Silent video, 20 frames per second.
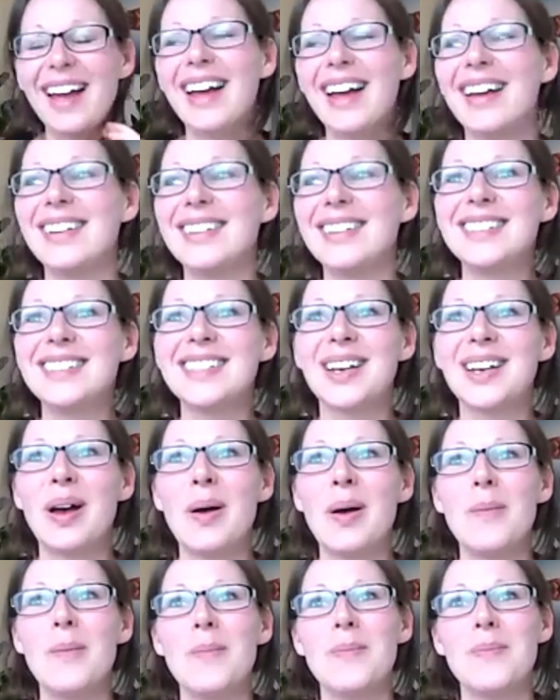and
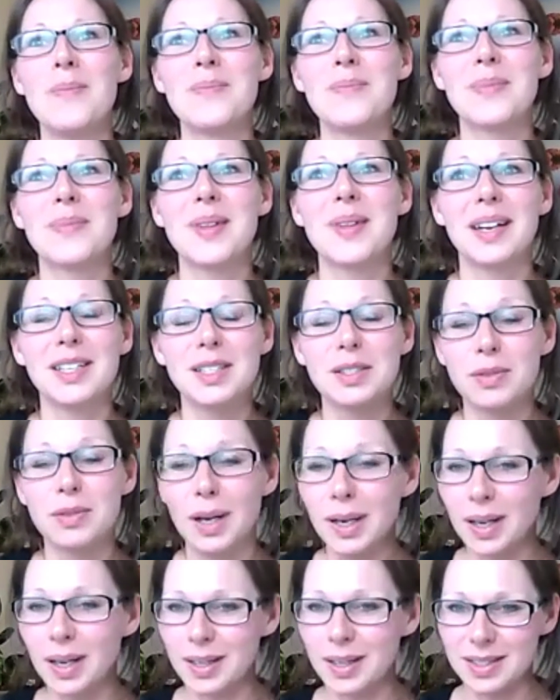and it's
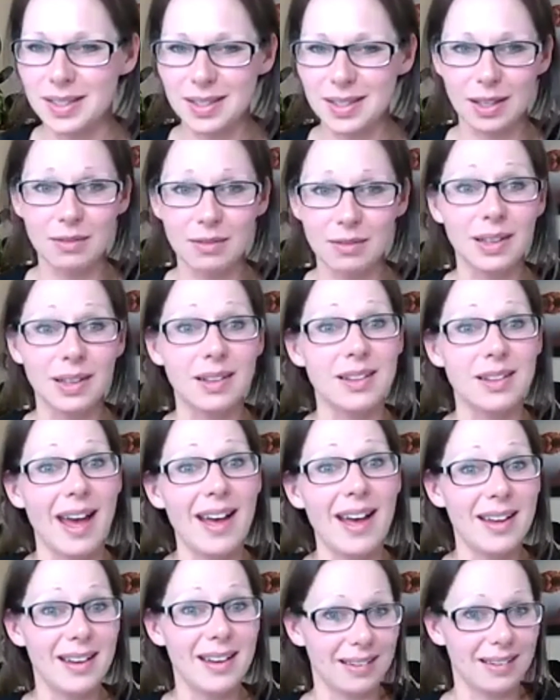funny because even
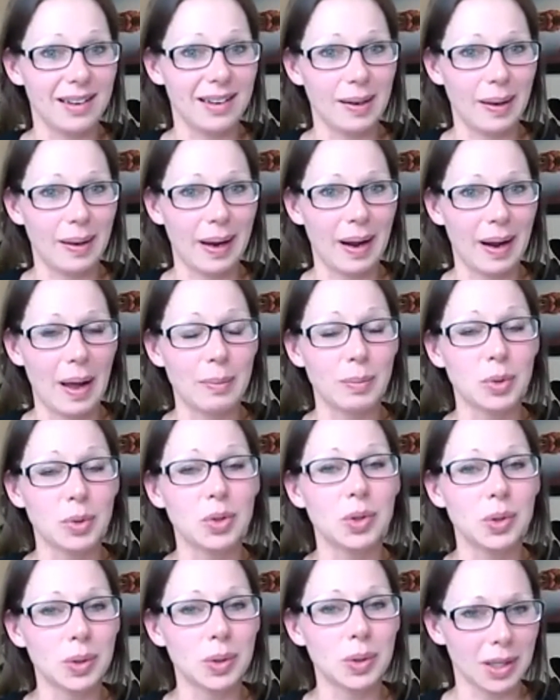then, like I'm
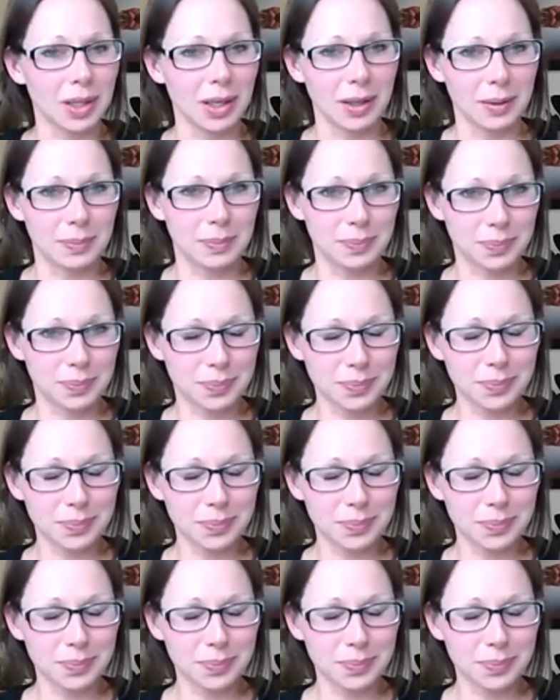sure,